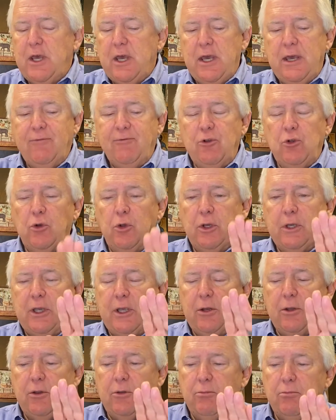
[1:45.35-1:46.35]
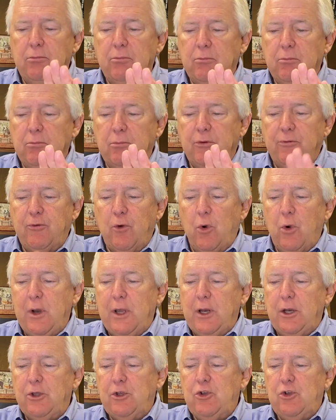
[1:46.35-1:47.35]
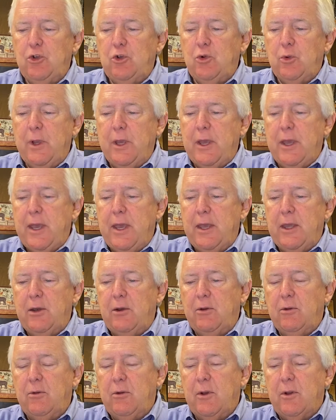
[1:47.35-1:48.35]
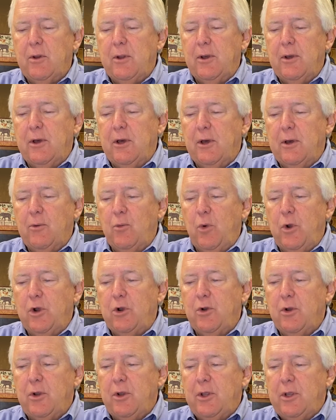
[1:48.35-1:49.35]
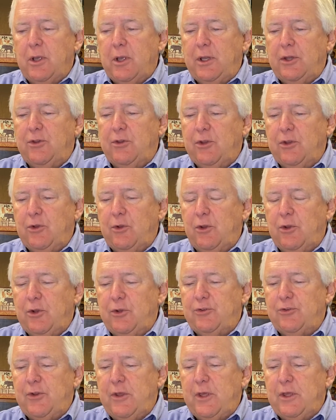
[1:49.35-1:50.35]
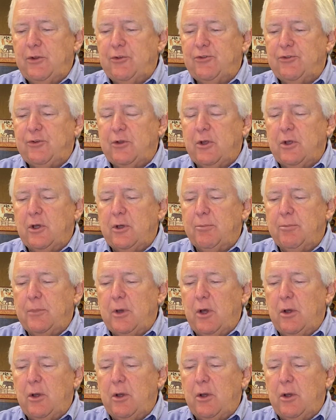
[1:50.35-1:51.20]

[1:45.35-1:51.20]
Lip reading: If you look at before Elihu and where it says on